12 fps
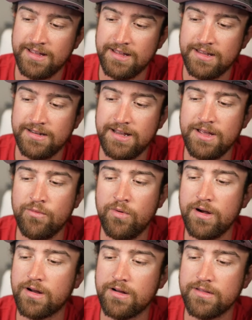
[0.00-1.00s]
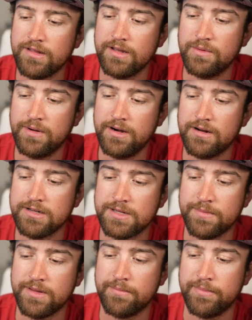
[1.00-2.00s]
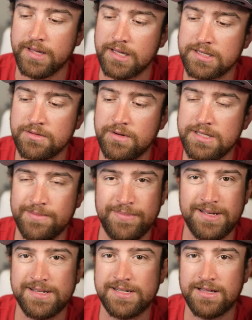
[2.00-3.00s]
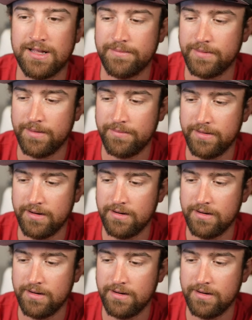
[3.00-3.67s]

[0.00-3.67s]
Nate, what are some of the biggest? What's the biggest club up there?